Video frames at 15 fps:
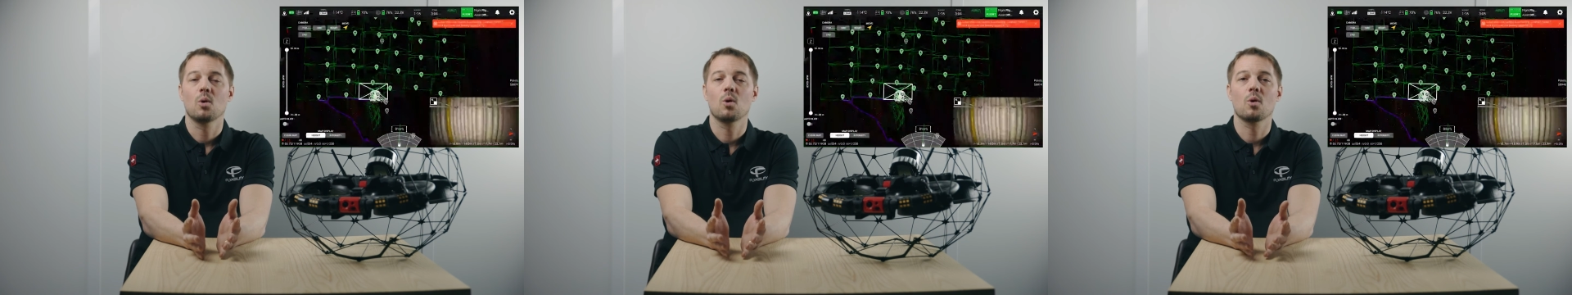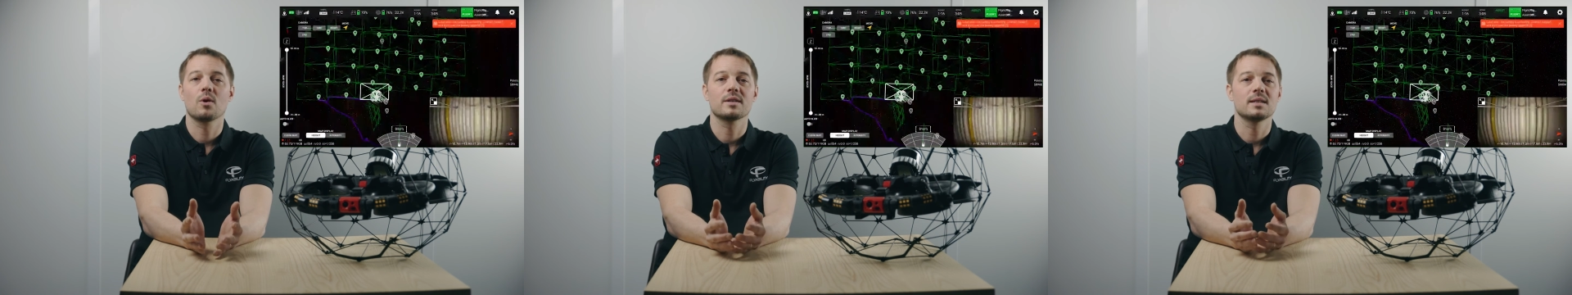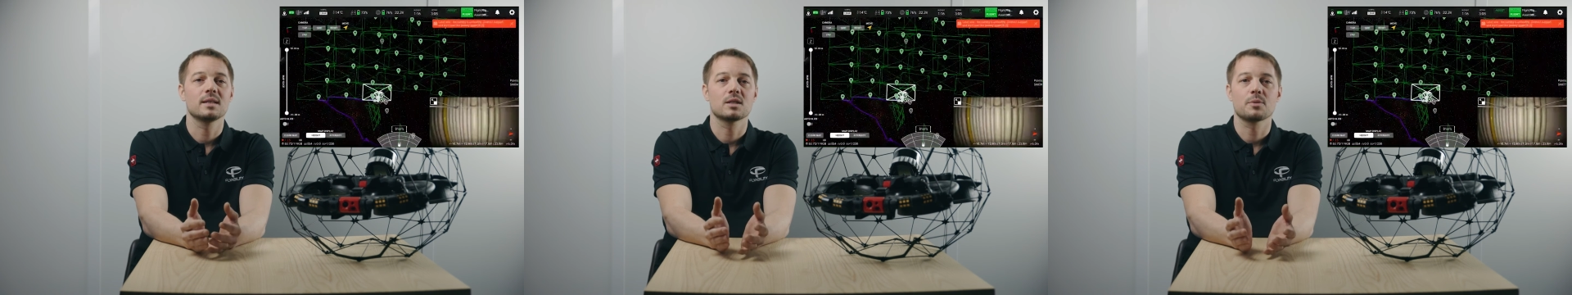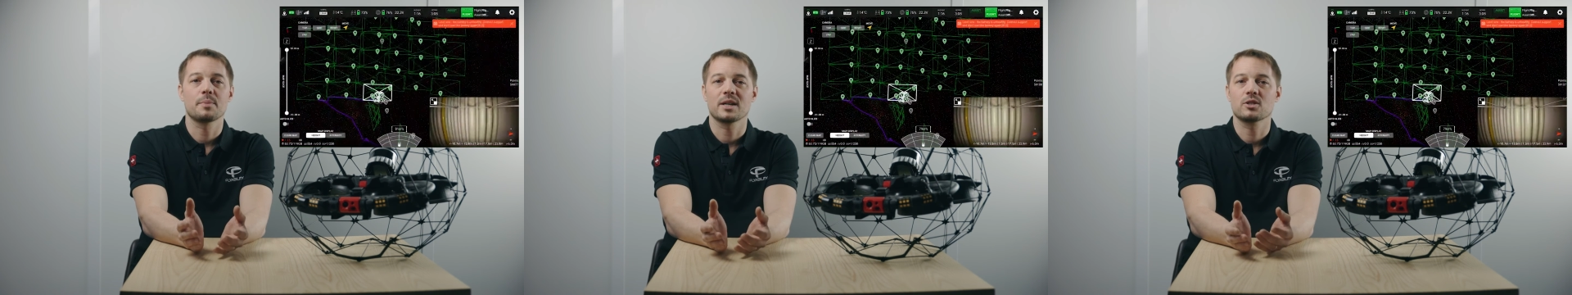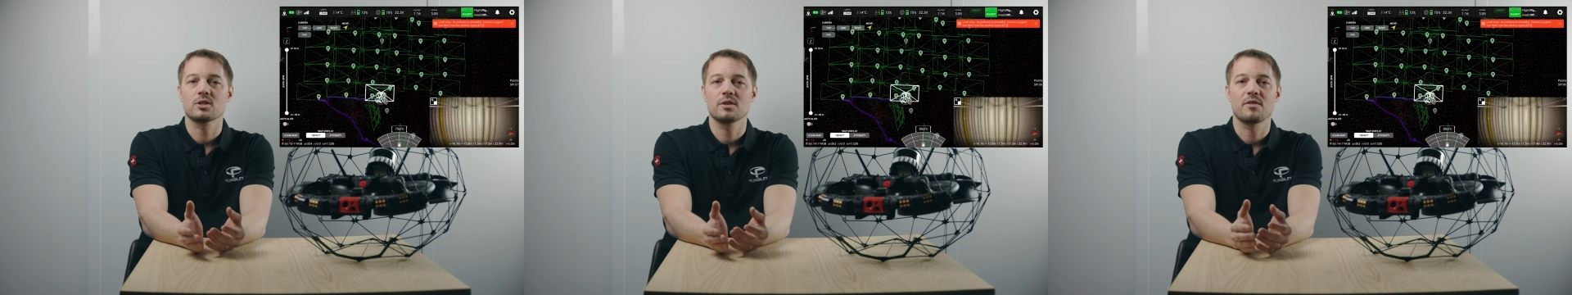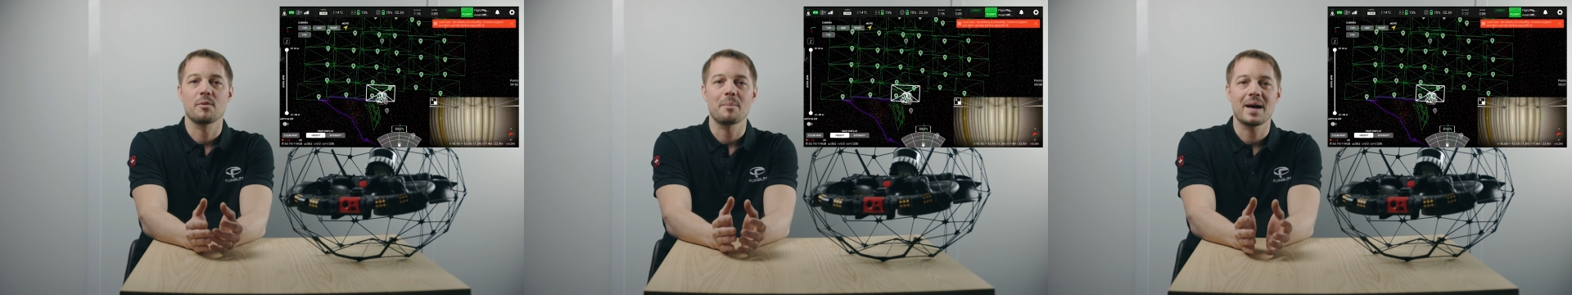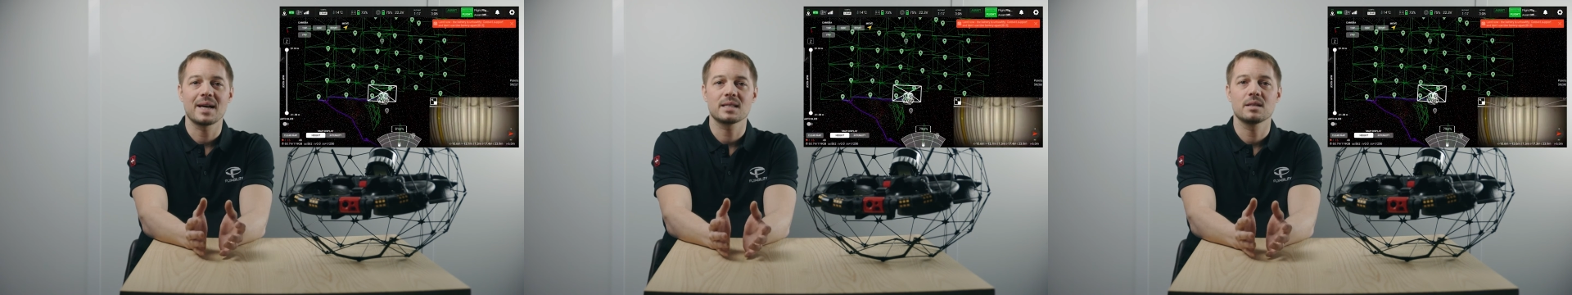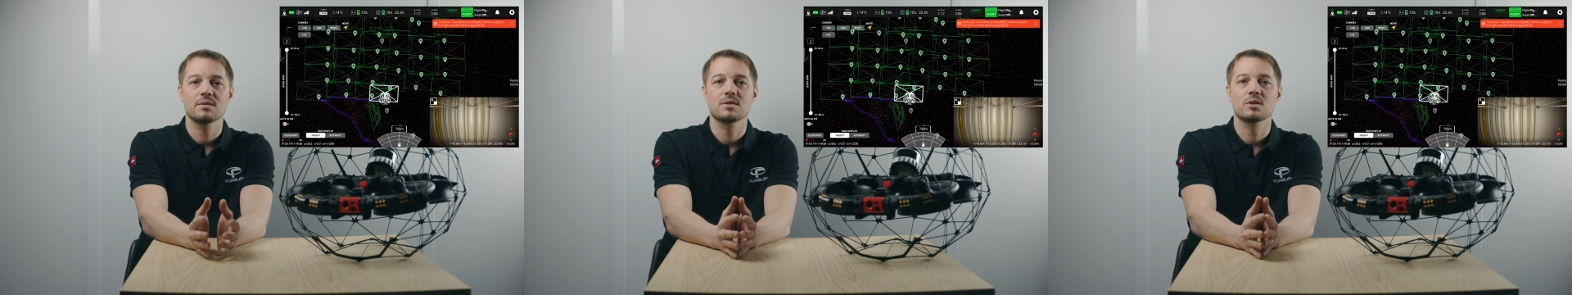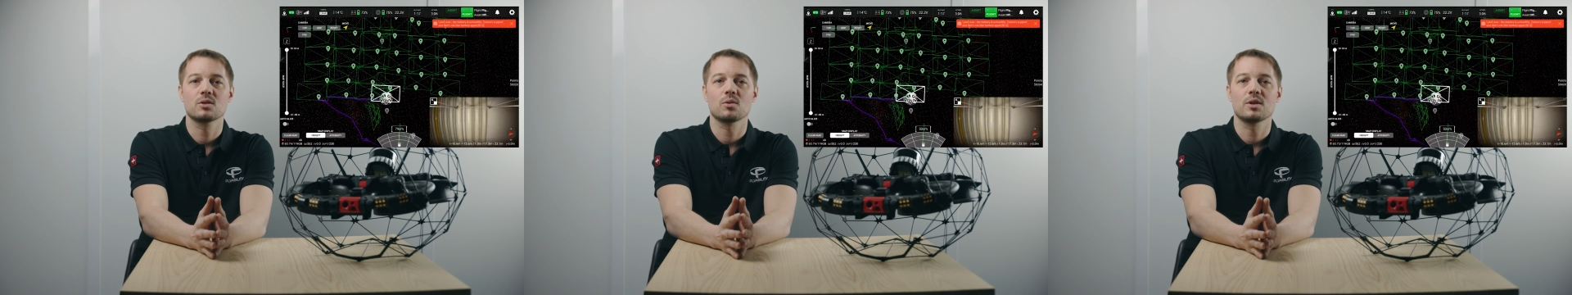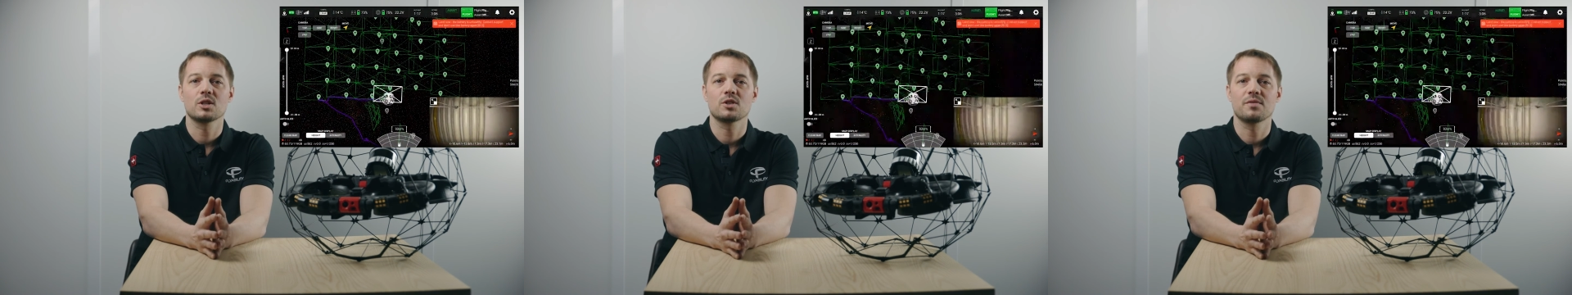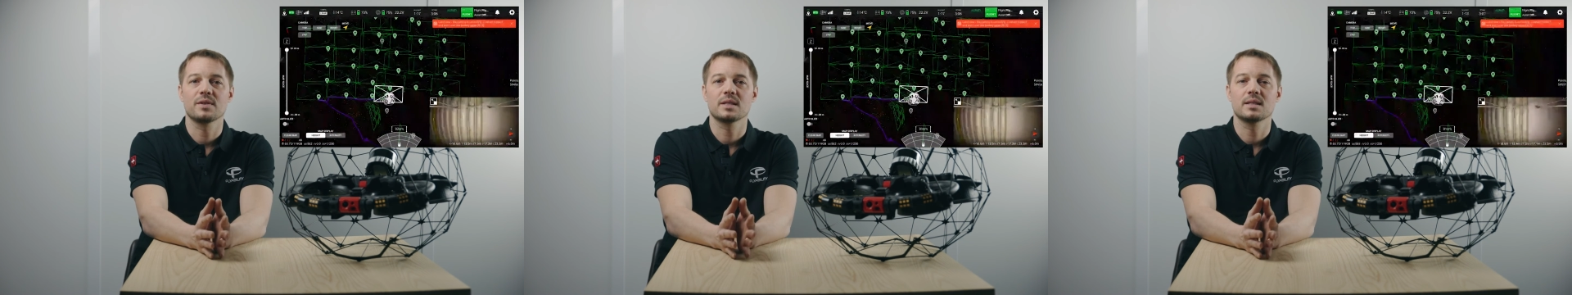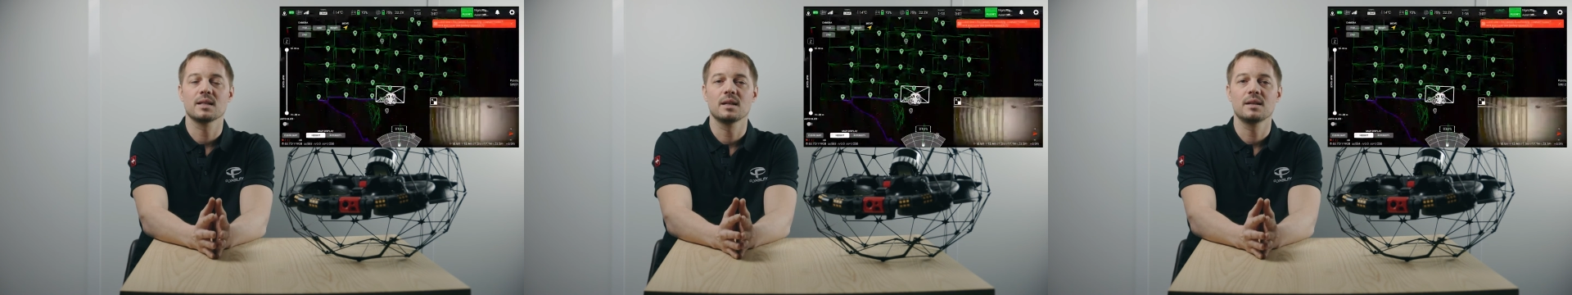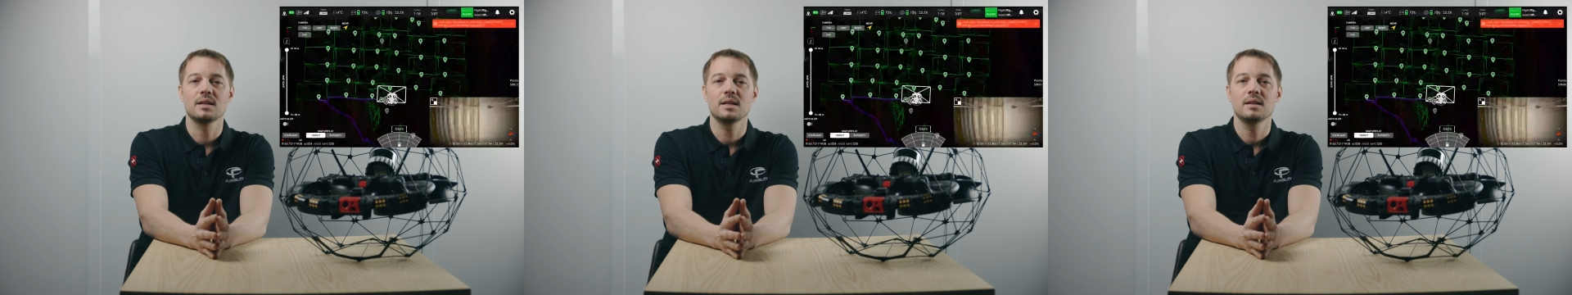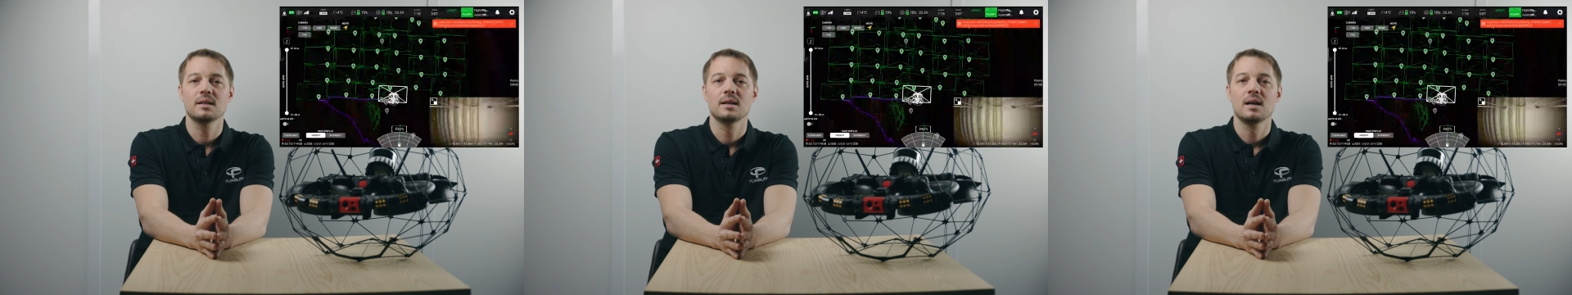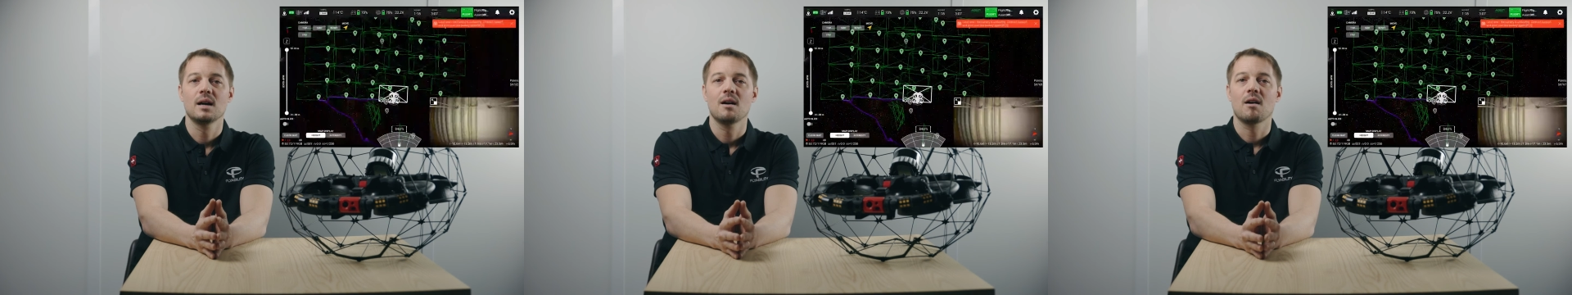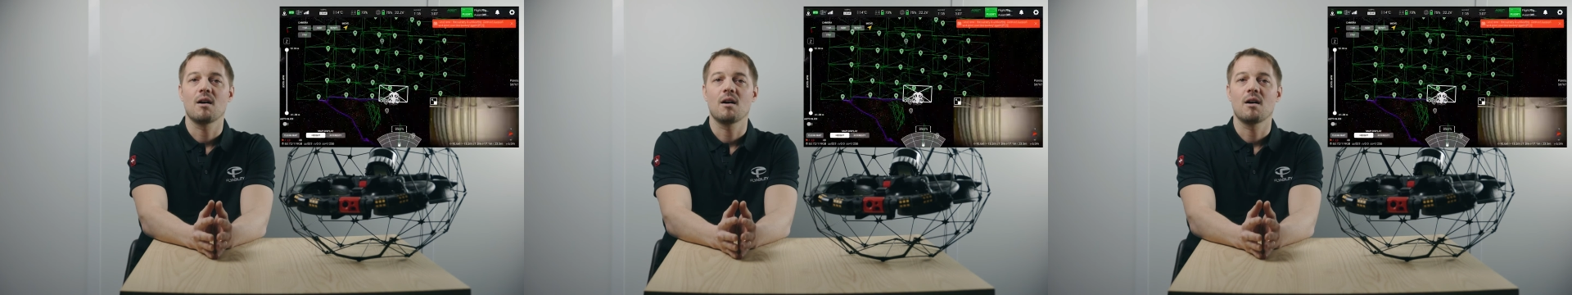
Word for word: or the inspection of a massive storage facility,